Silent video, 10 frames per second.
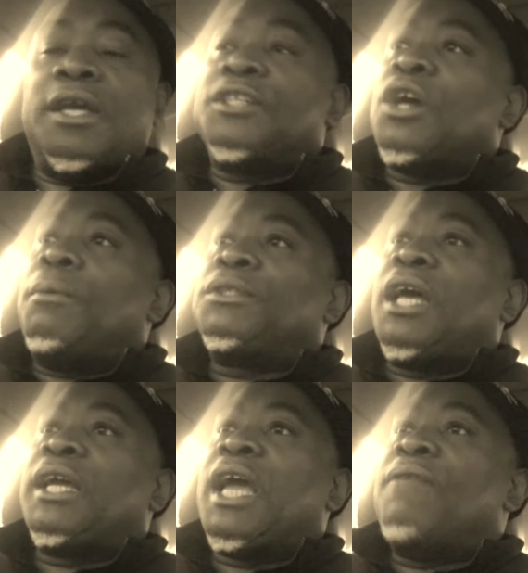It's almost
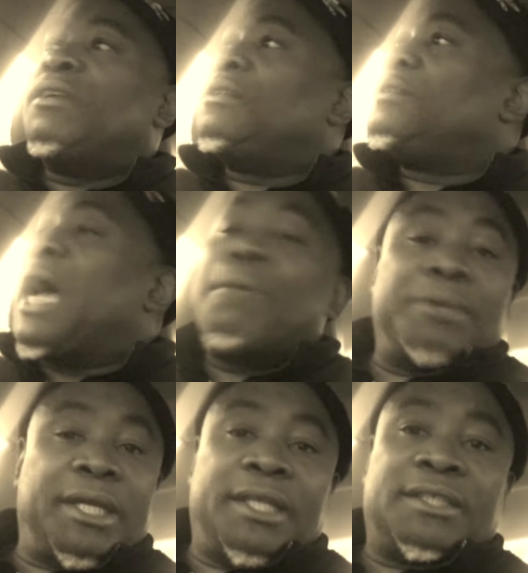like having
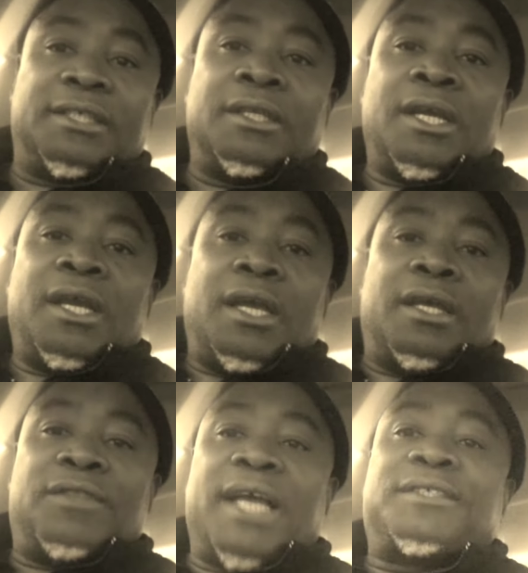diabetes and
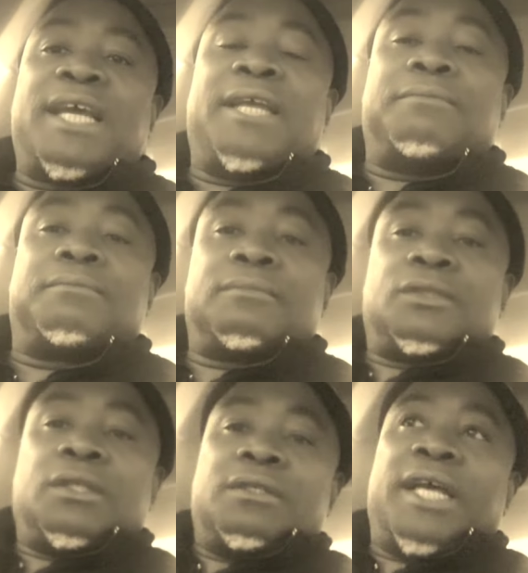that same
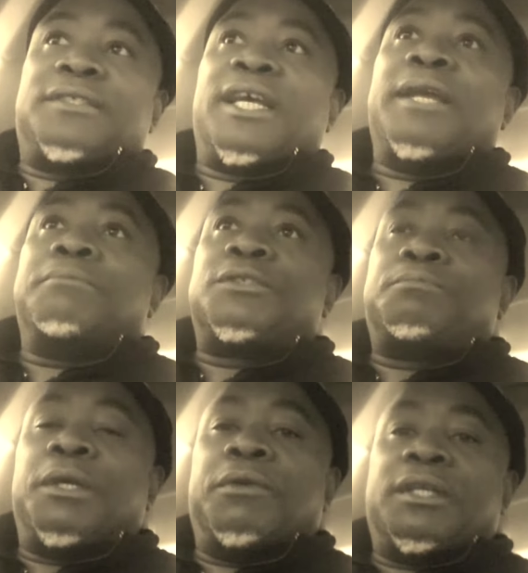that same
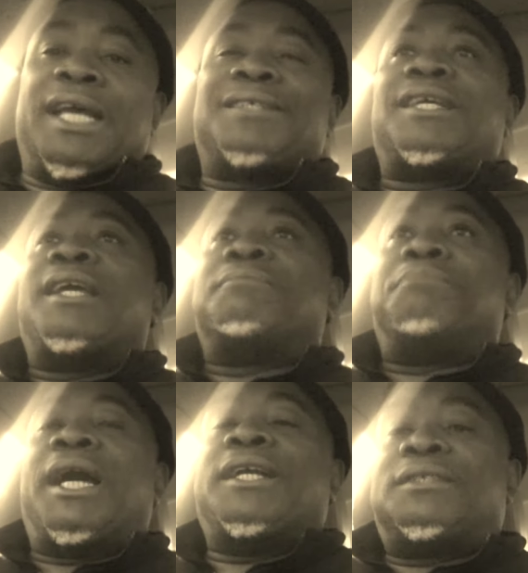spirit, that same
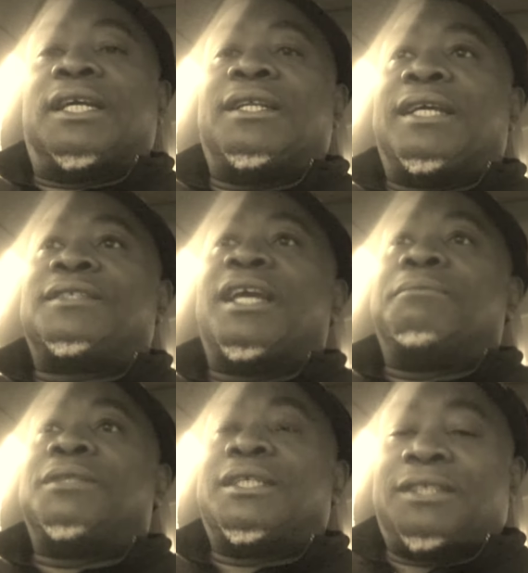mindset, that
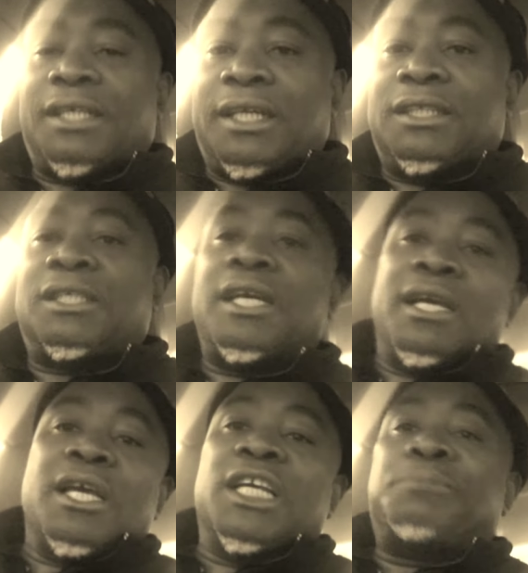same disease
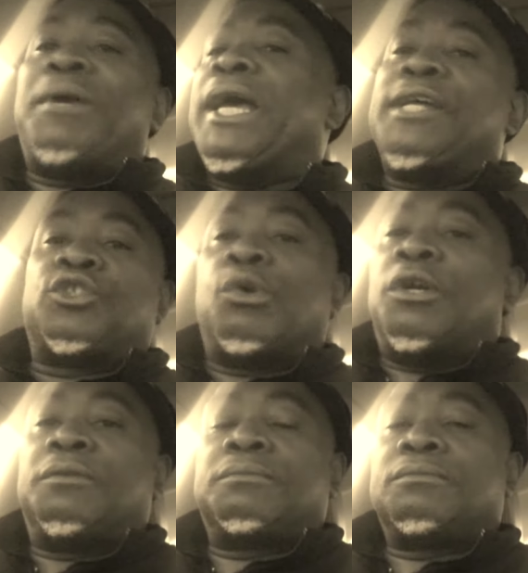is passed
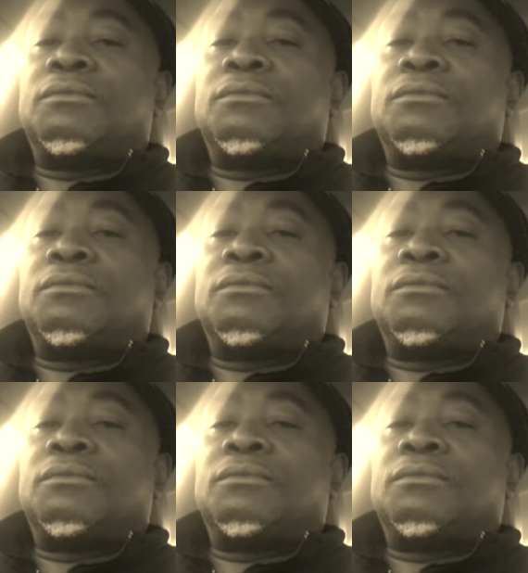on.